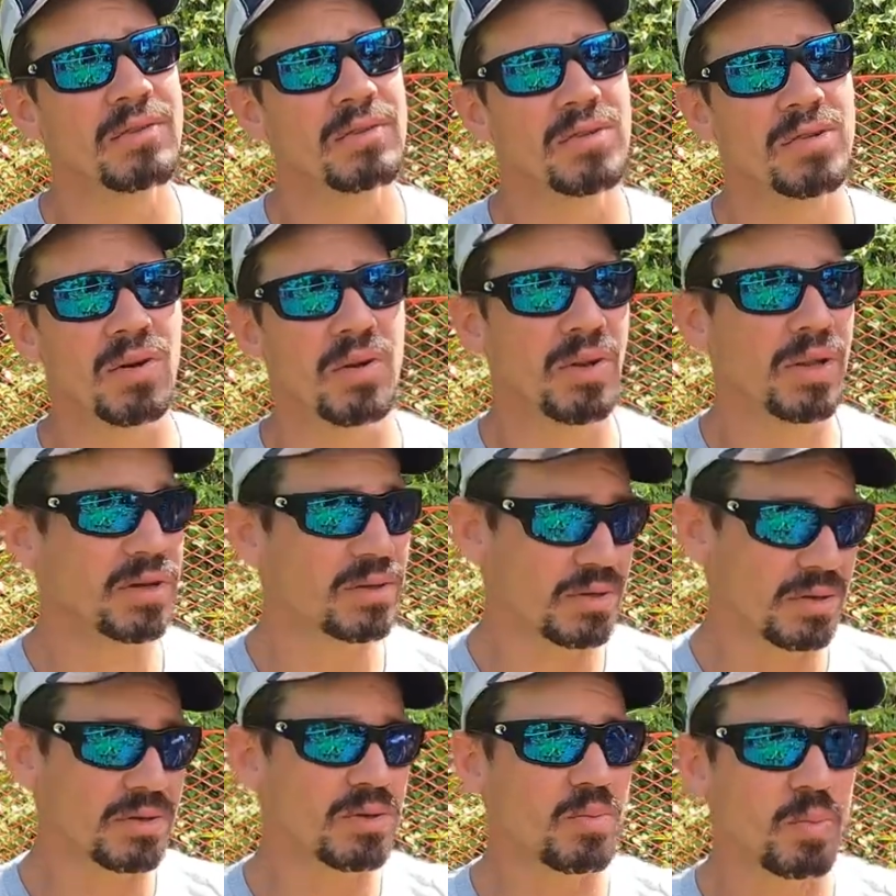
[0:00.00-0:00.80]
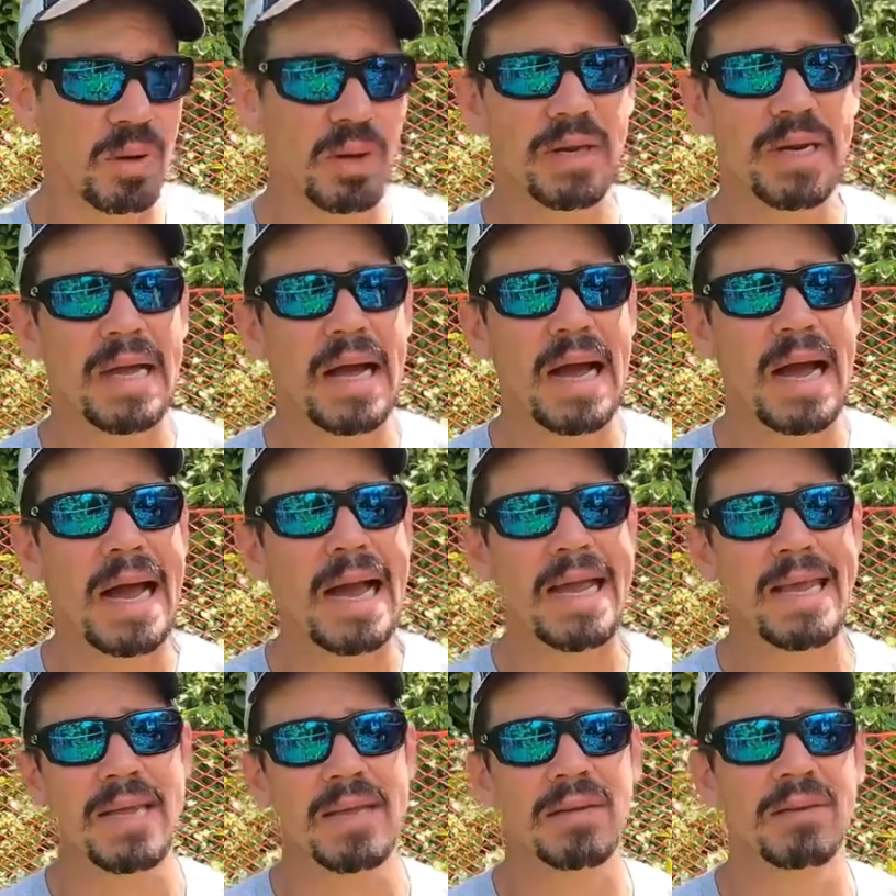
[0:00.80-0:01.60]
So there's plenty of
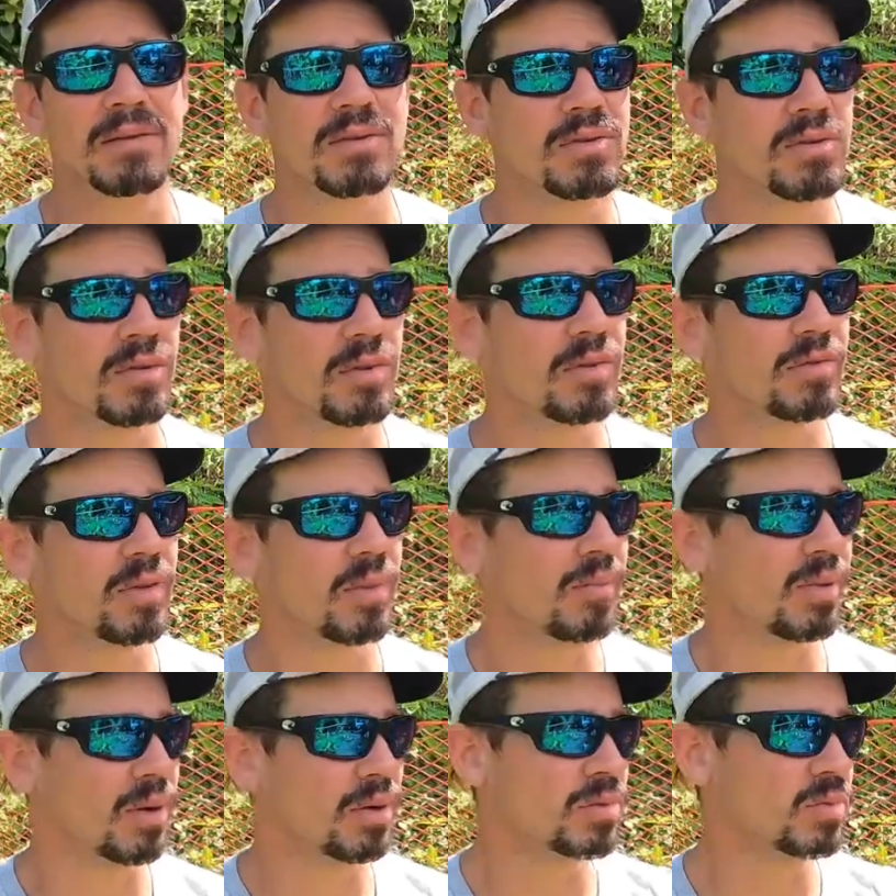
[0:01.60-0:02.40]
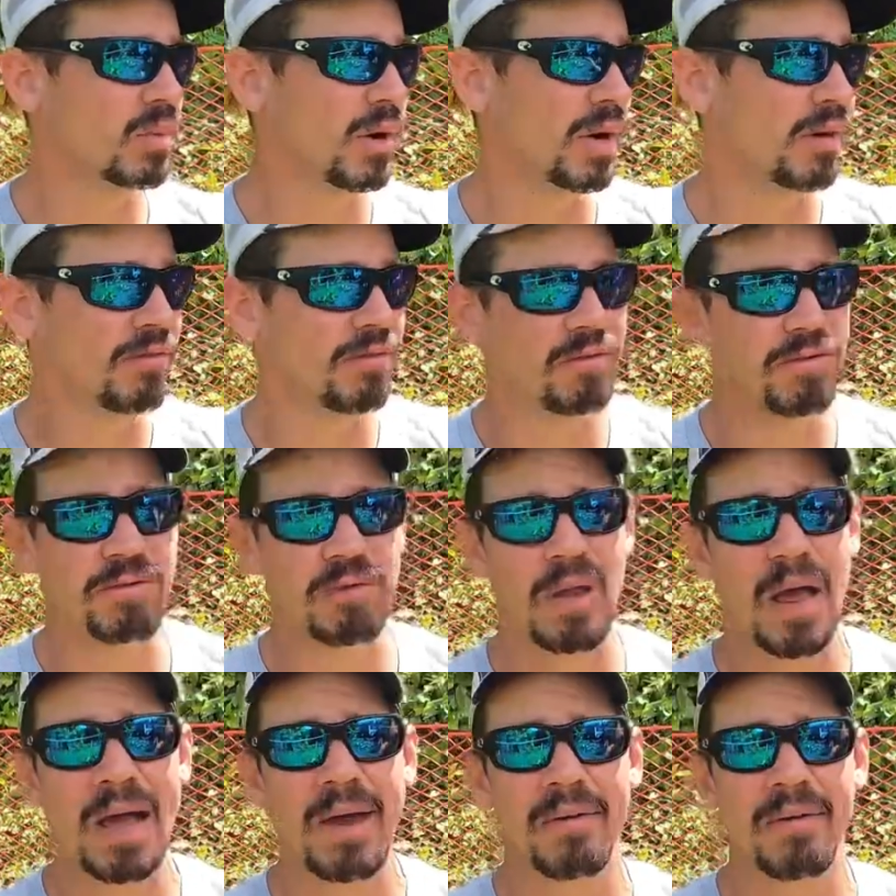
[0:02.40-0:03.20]
height. So if the birds want to
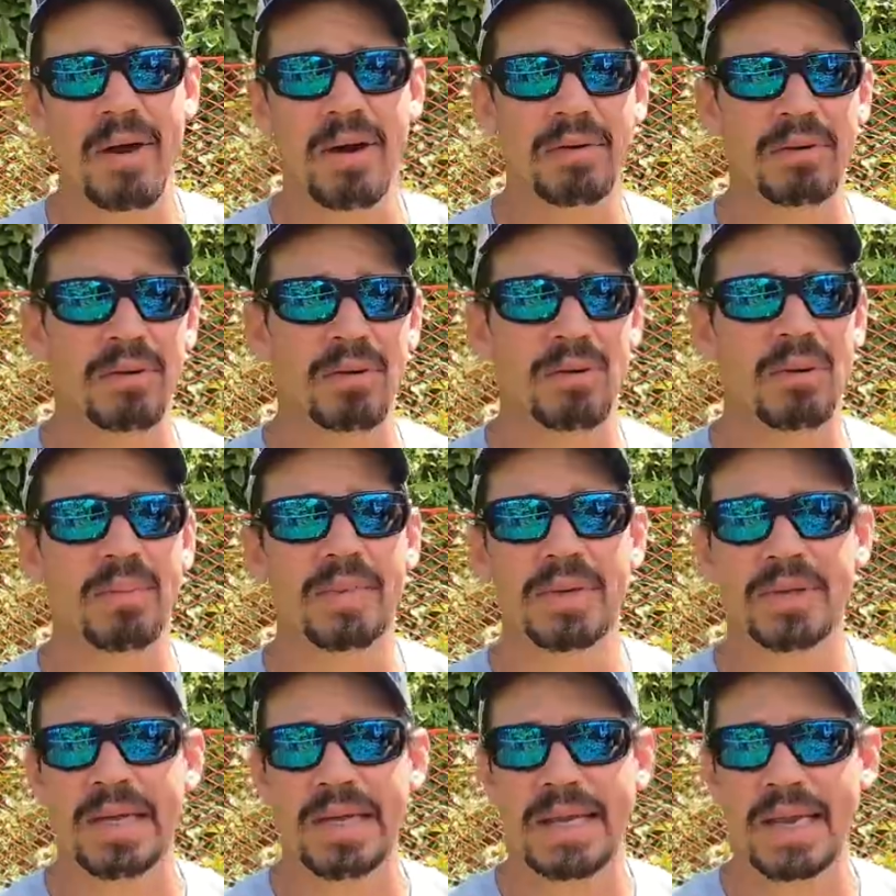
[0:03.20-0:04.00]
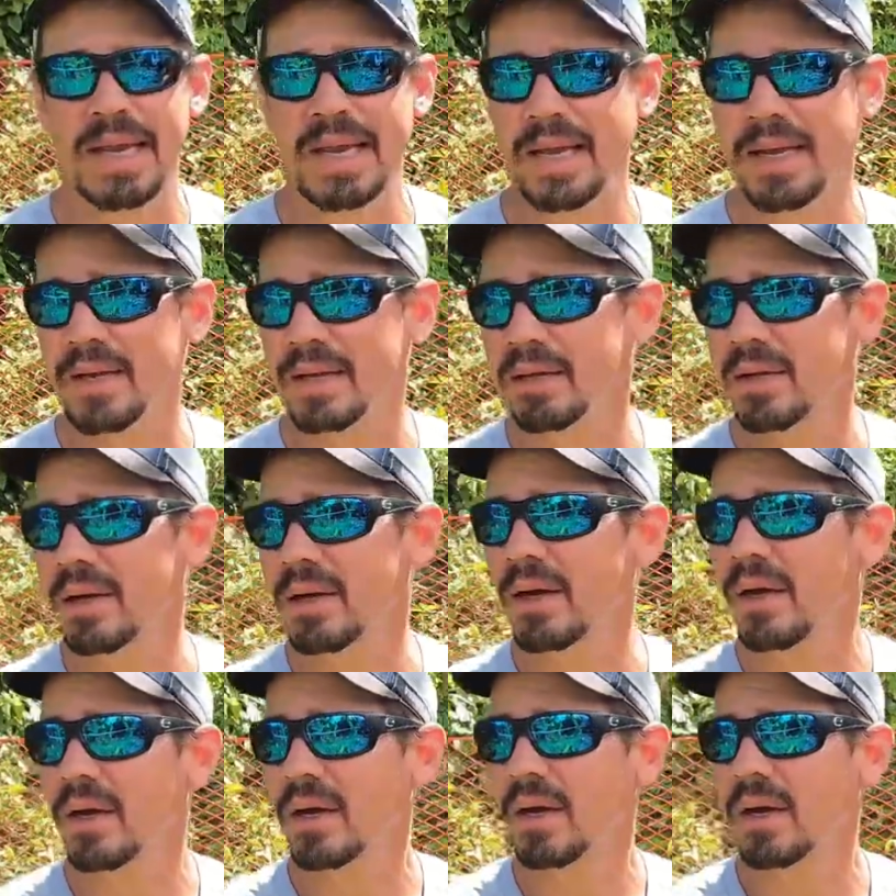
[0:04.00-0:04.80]
fly around a little bit, they can,
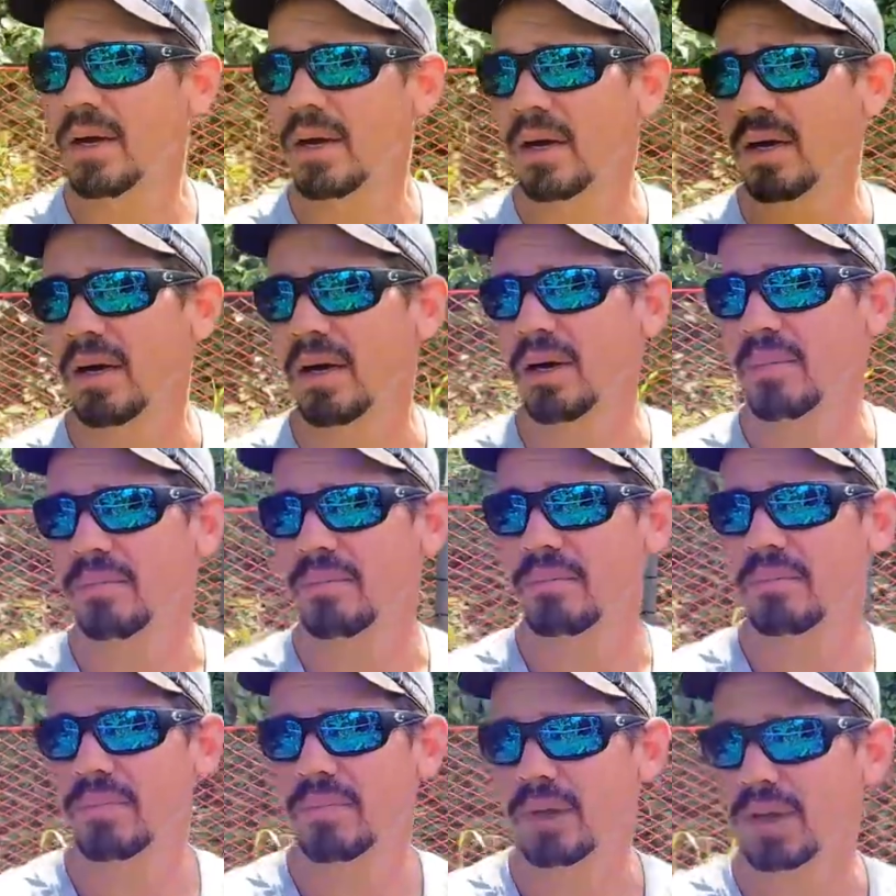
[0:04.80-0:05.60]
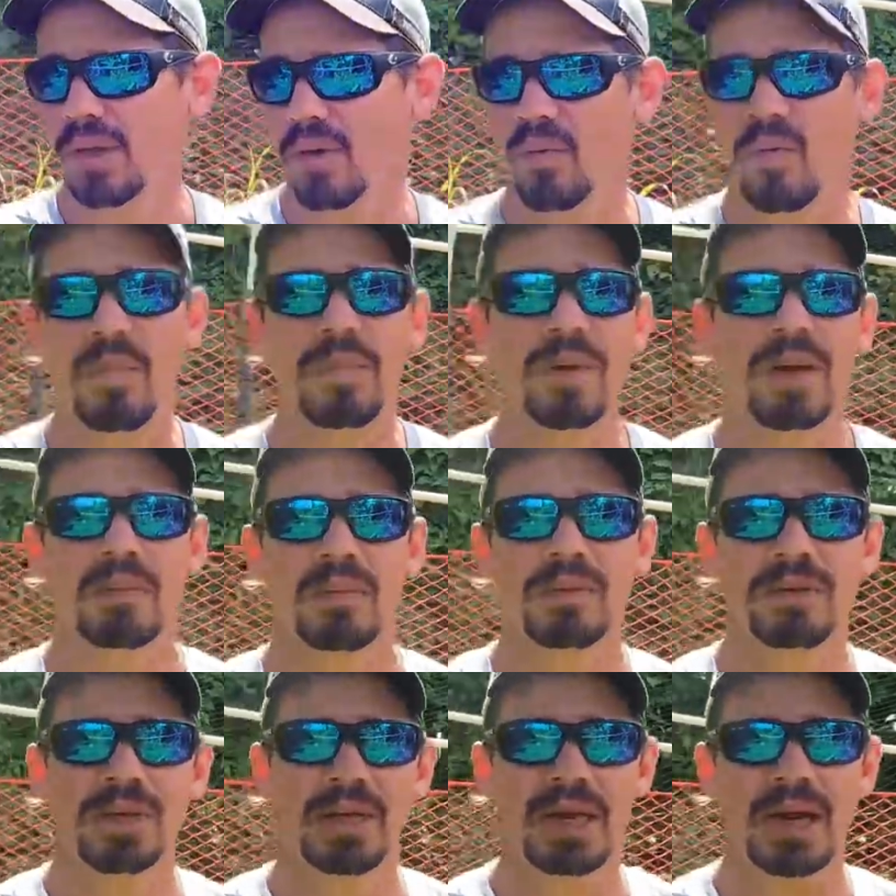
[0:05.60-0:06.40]
um, but they won't be
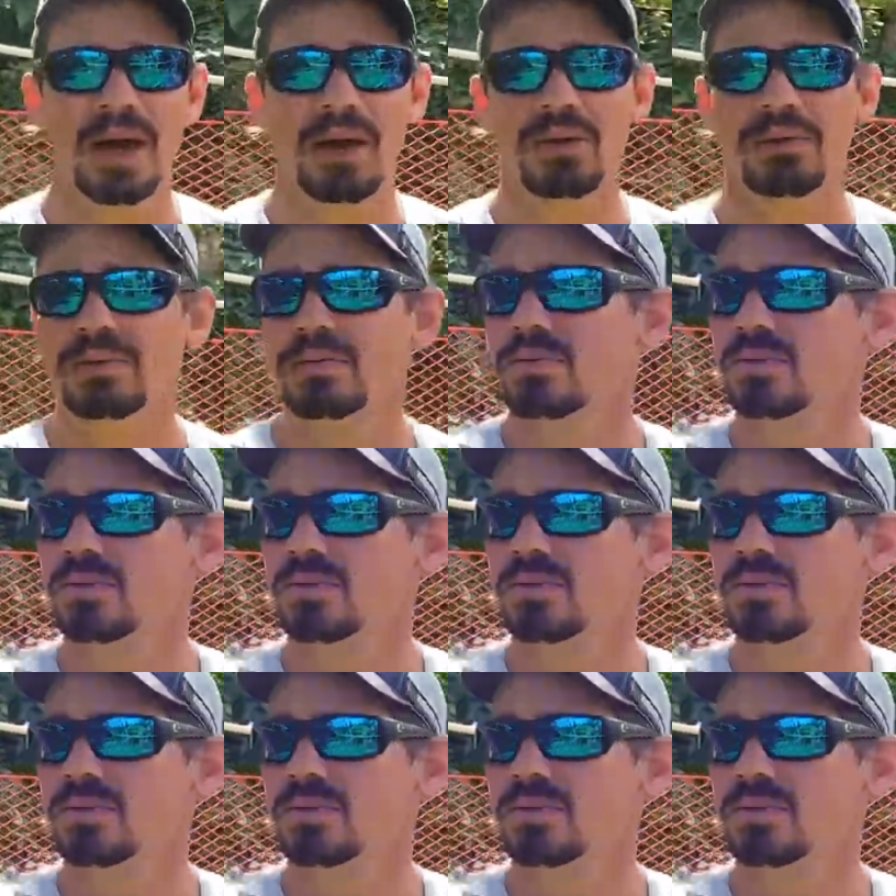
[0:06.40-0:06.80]
able to get out.